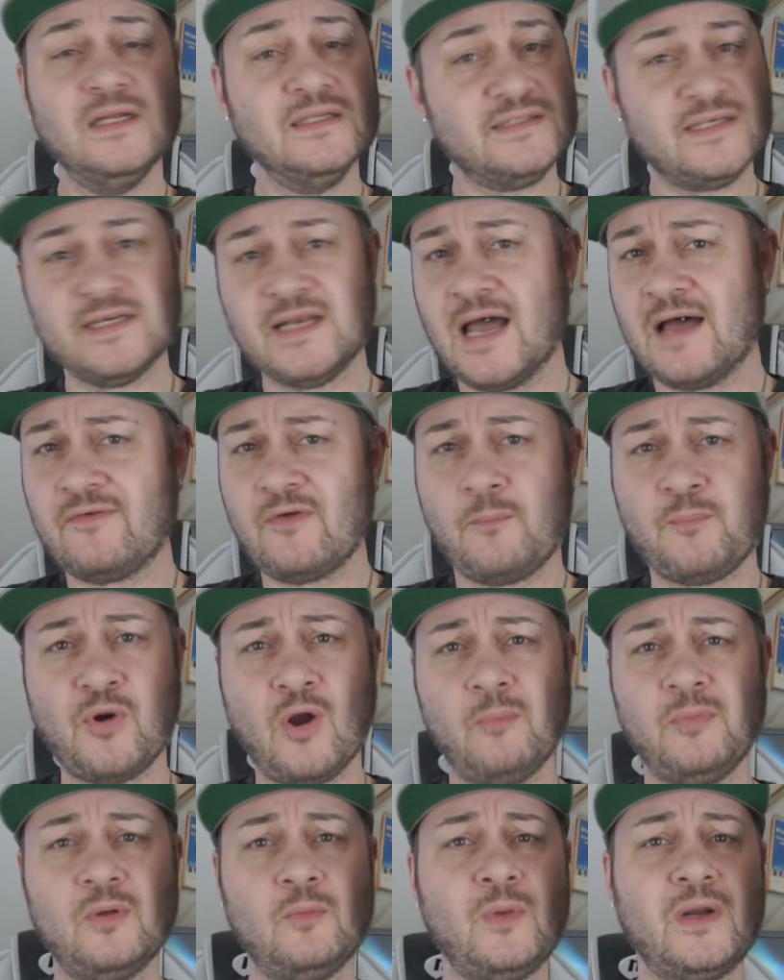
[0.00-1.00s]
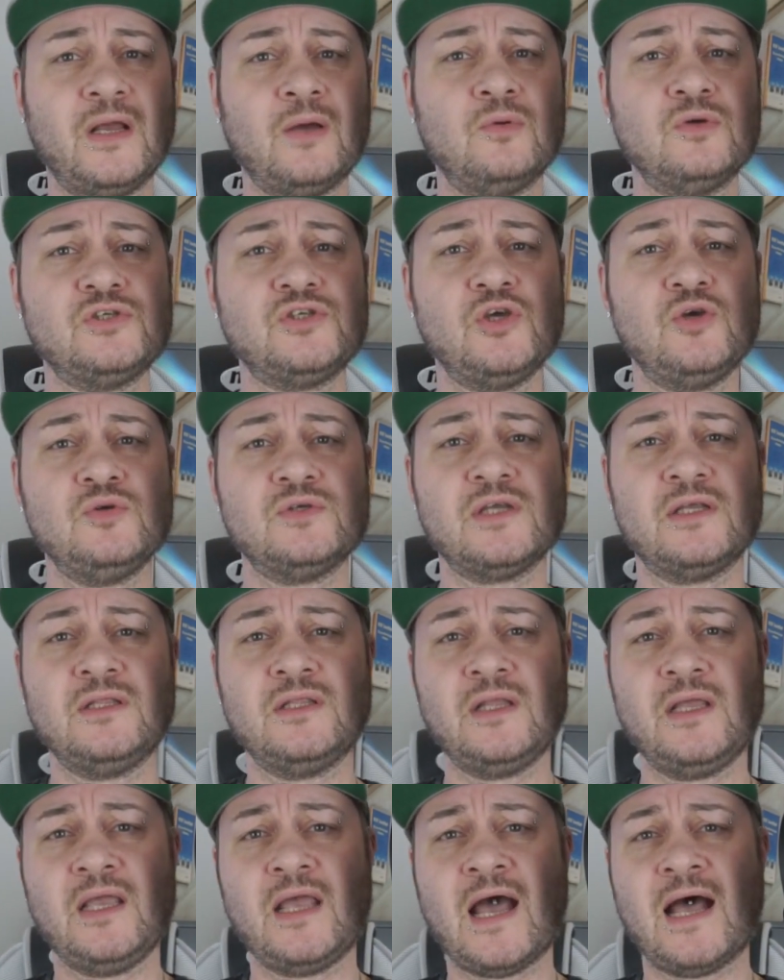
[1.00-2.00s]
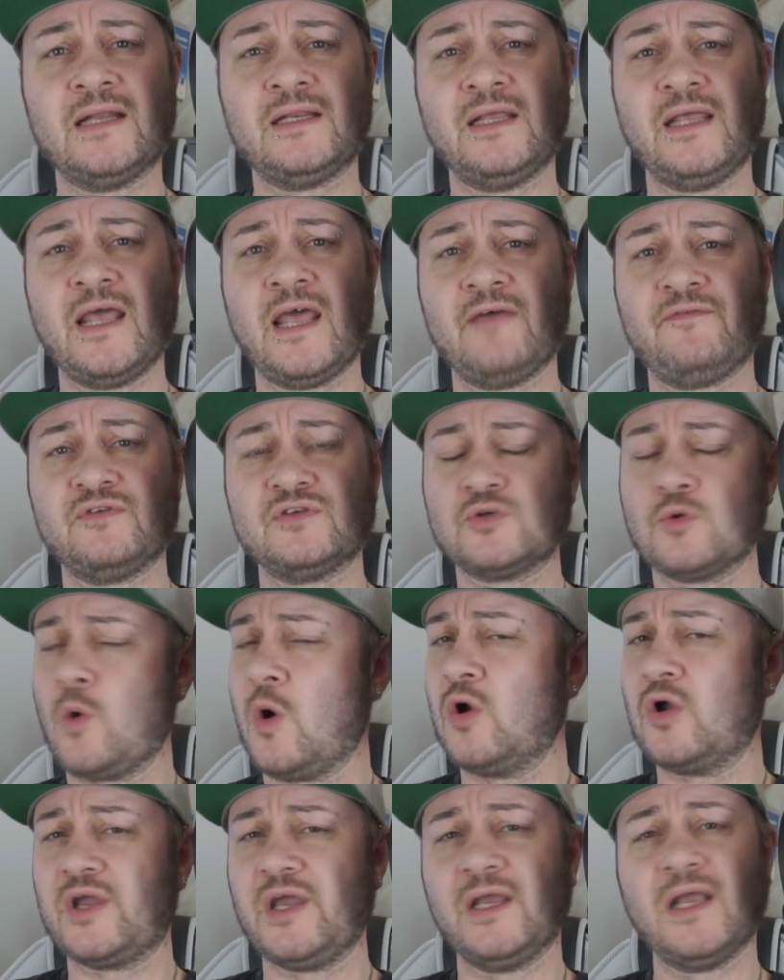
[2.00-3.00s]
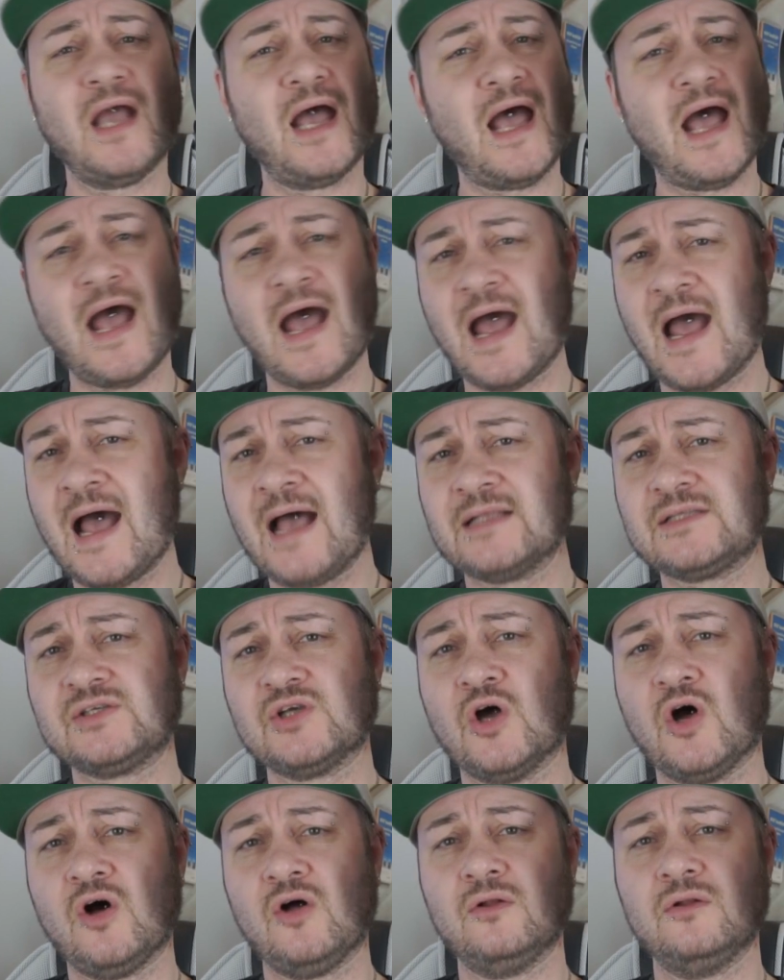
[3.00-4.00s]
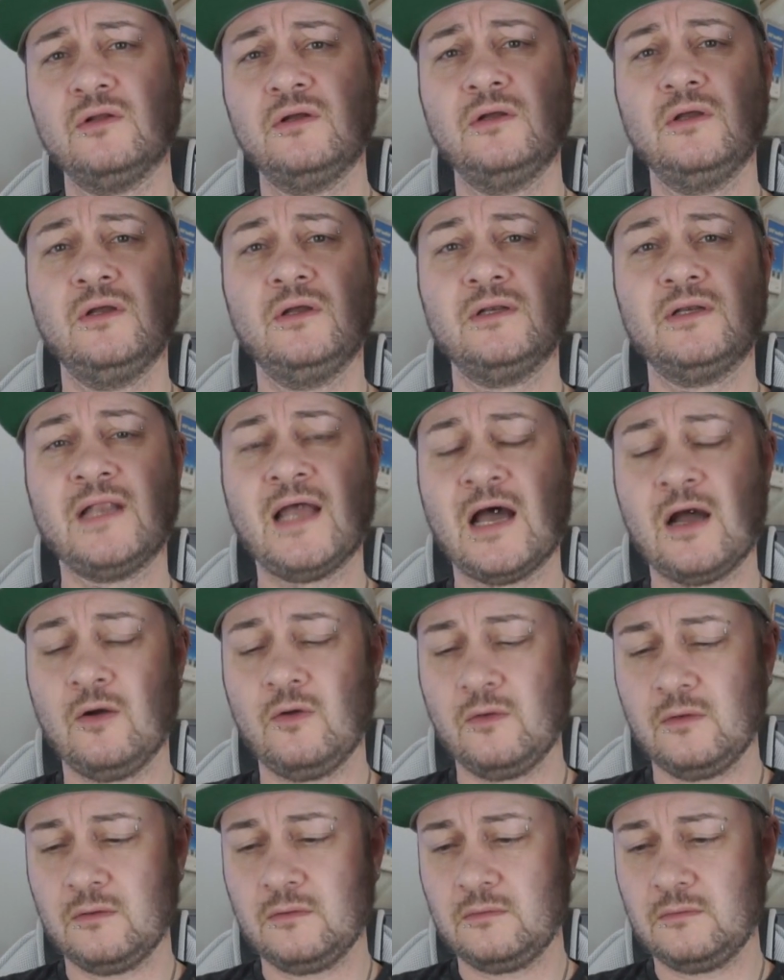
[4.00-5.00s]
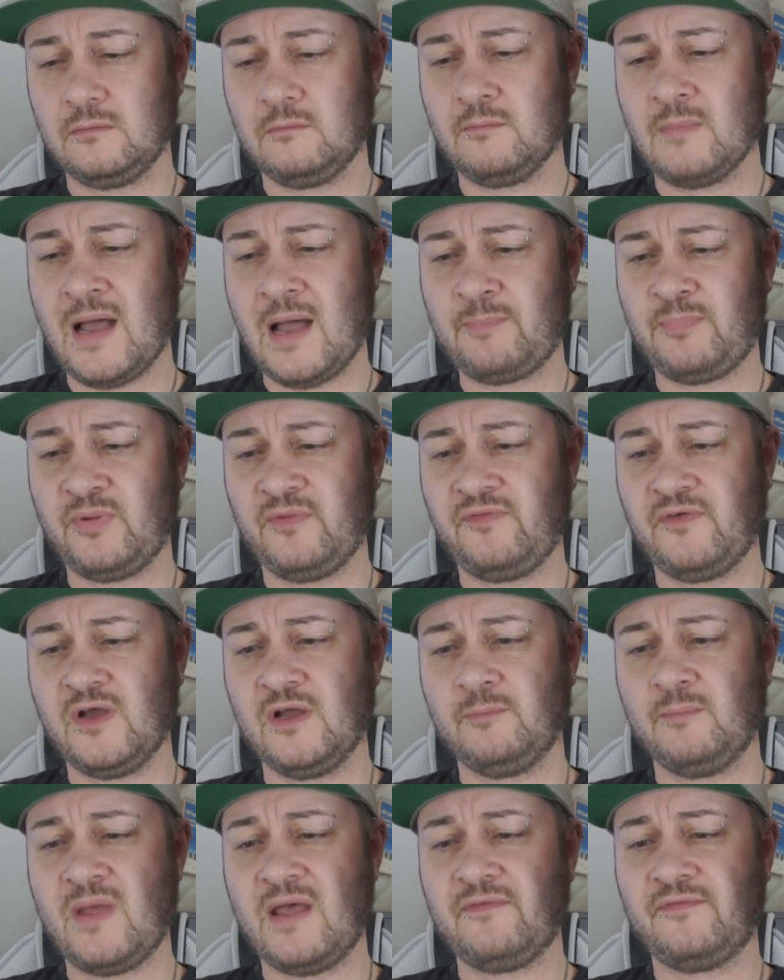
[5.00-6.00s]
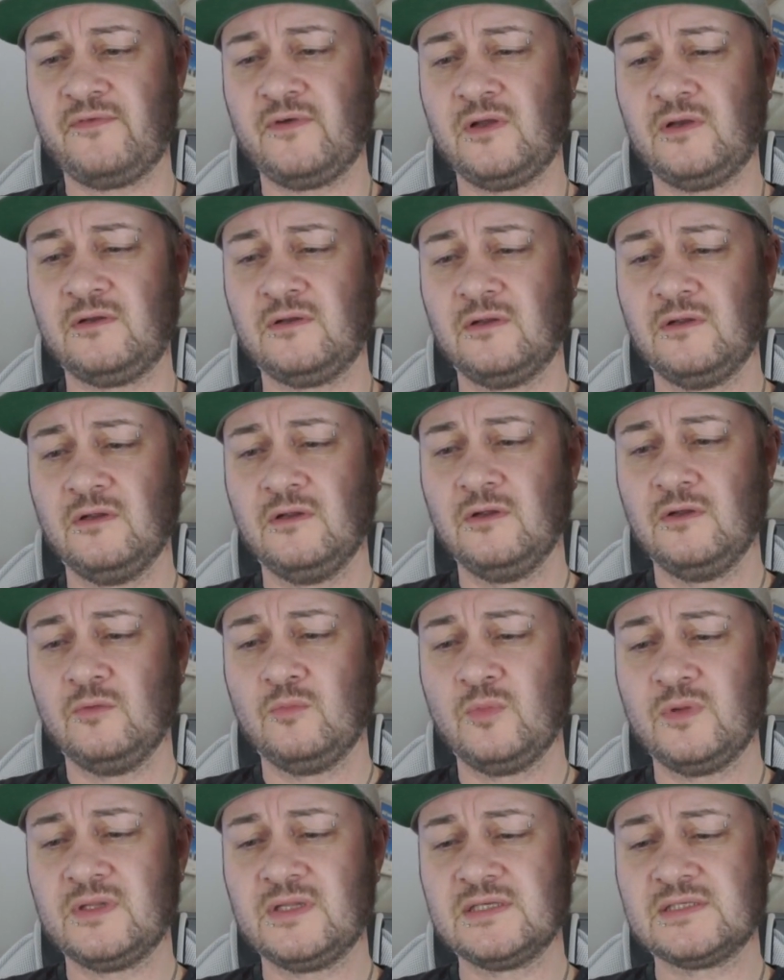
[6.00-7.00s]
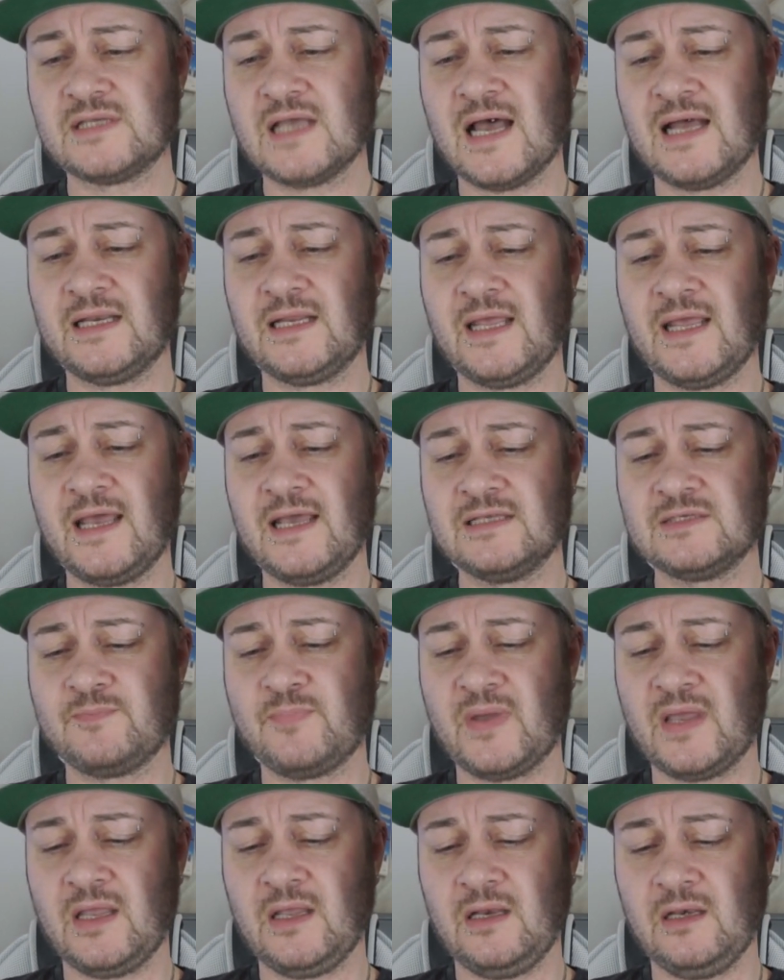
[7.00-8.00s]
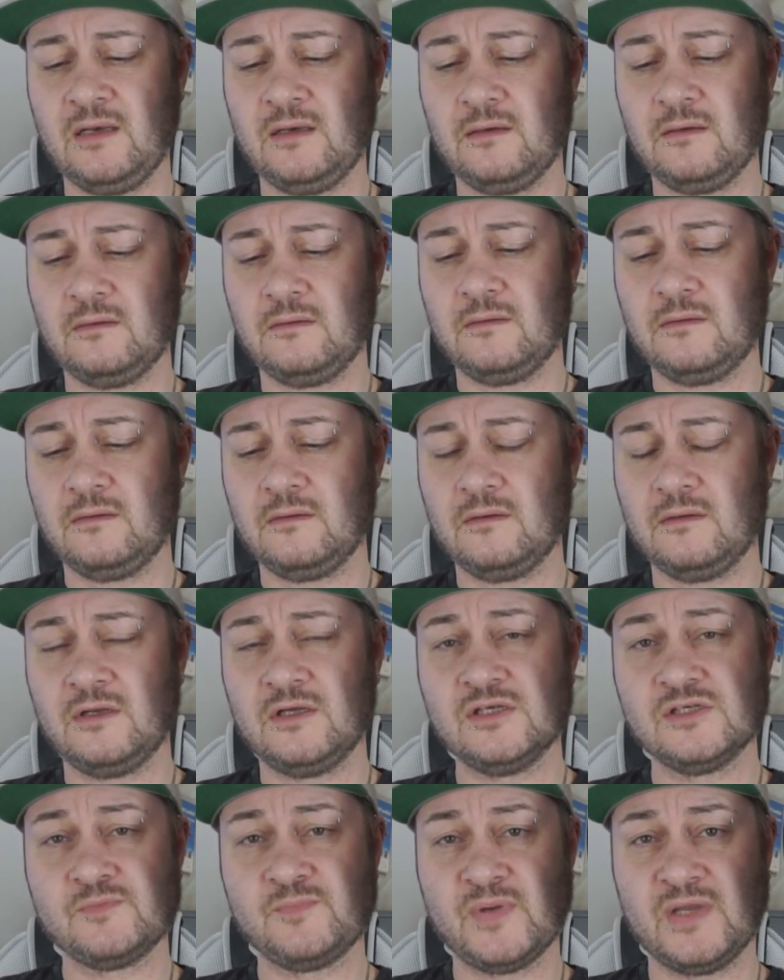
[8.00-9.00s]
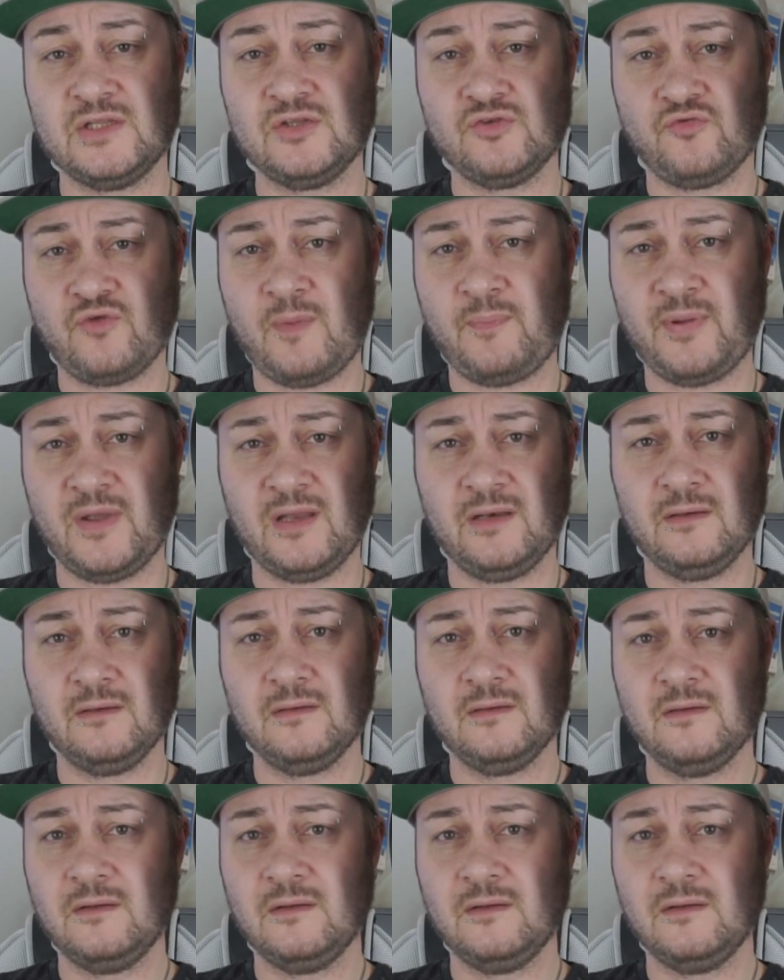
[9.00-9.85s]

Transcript: Didn't have a problem when I was using the RDA for squonking at all. Now, my preferred method with this RDA has been dripping.